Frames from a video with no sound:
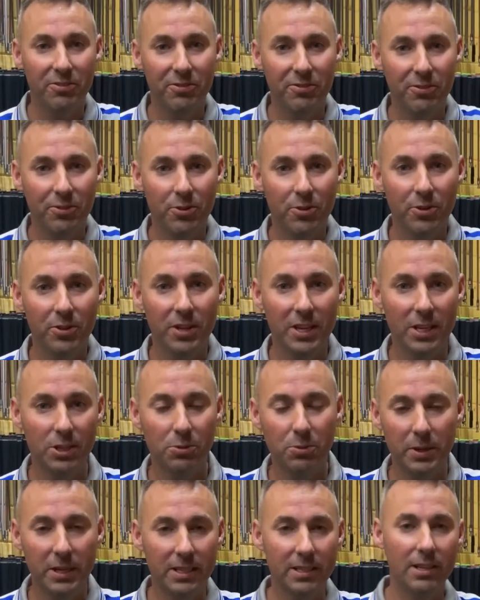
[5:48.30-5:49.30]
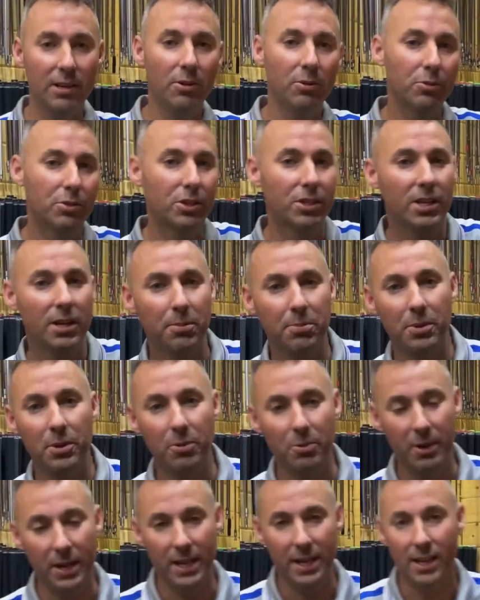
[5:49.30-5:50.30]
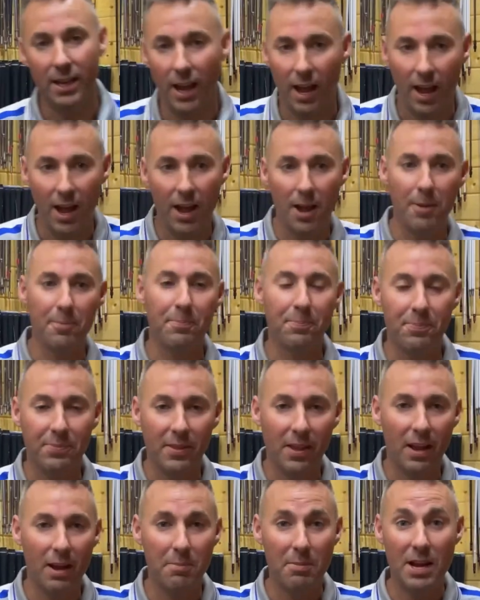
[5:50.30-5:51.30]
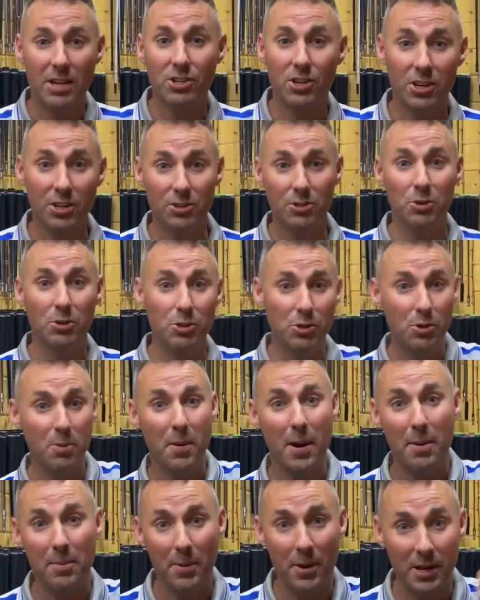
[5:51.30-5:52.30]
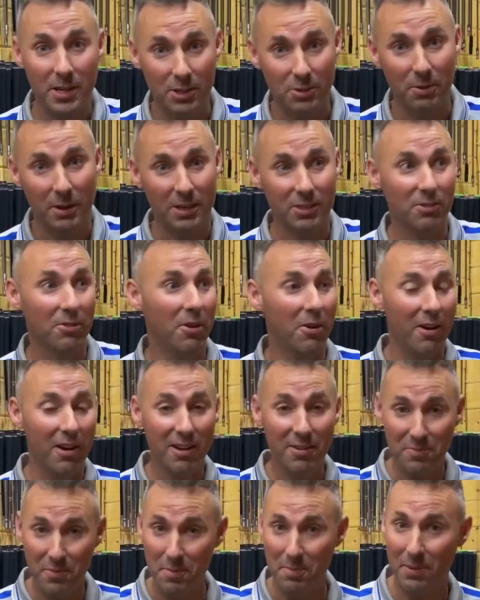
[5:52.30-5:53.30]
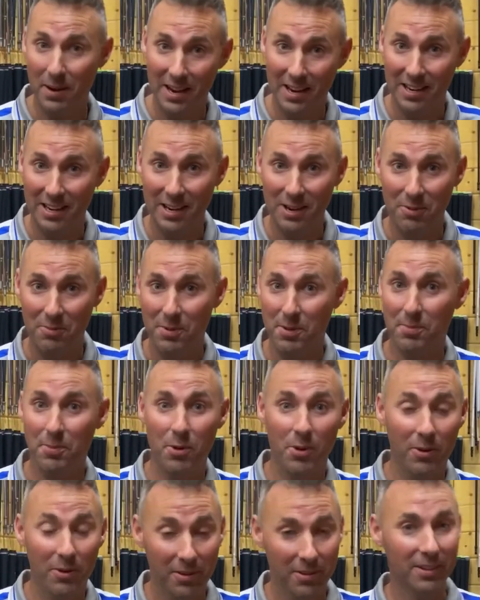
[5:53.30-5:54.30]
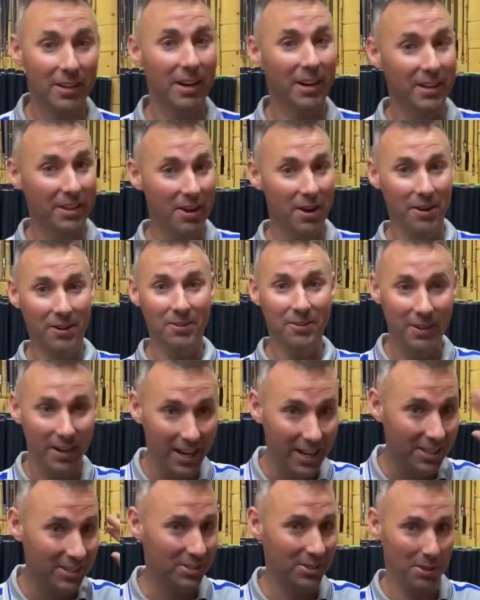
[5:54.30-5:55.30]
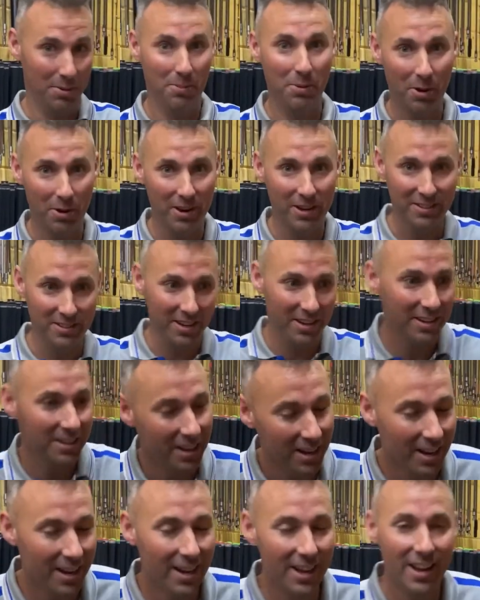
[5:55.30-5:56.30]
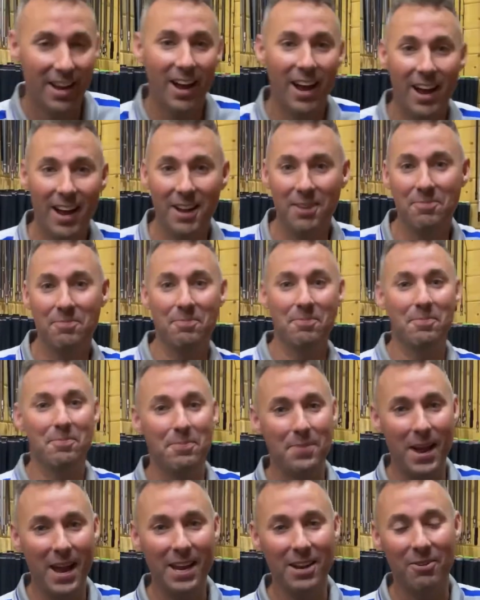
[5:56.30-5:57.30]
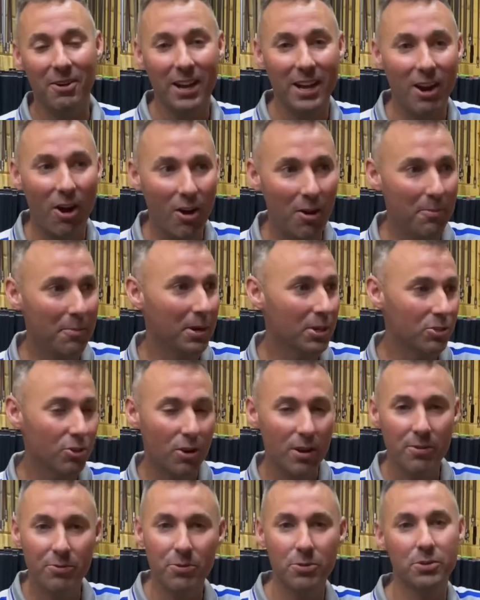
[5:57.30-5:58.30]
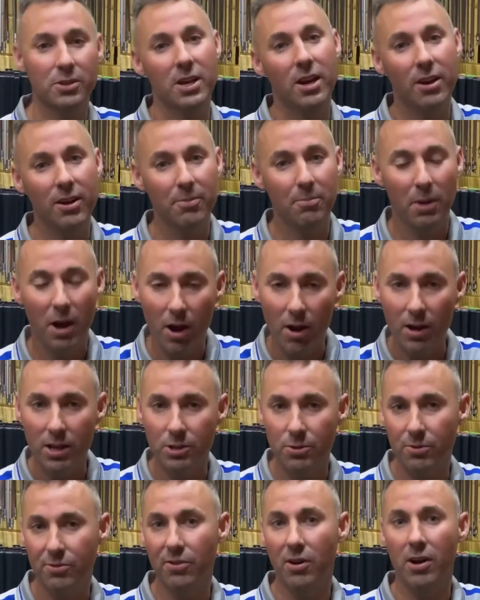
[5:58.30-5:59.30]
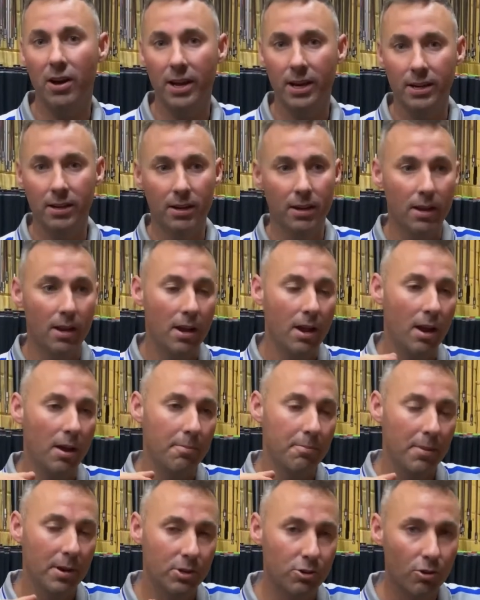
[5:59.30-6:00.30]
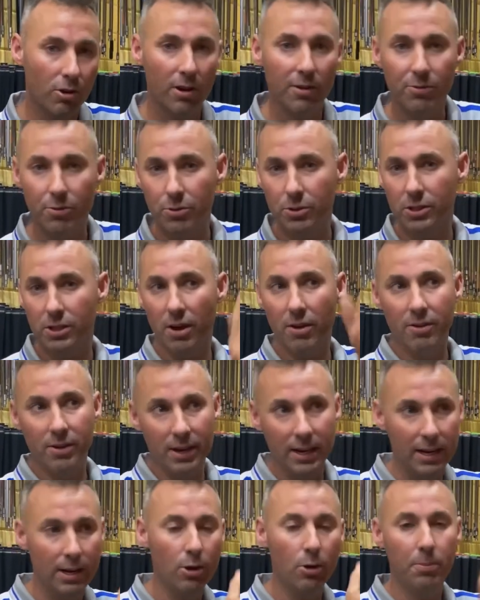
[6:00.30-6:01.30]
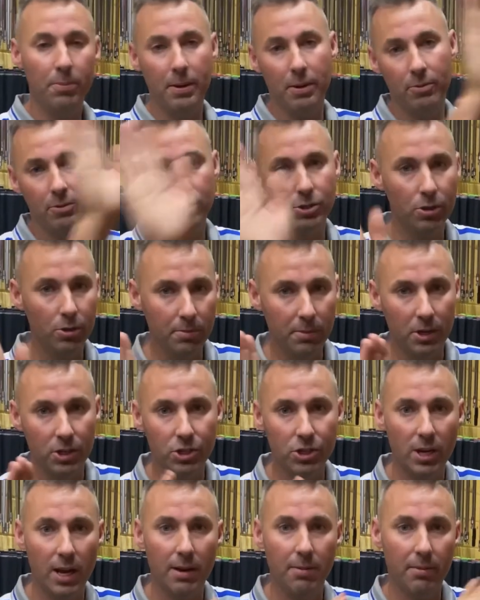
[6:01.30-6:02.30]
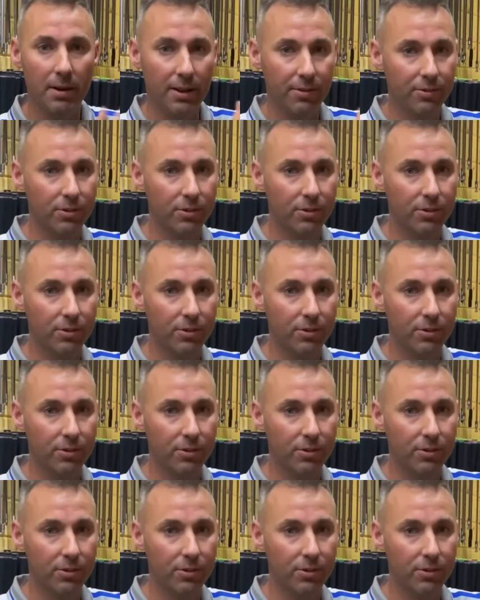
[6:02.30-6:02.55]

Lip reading: for this week's little tip of the week, I'm actually going to talk to you about my swing. So I've been playing a little bit more. I know, it's surprising. But anyway, my driver was going, my irons were fine. My driver was going a little bit with too much shape, left to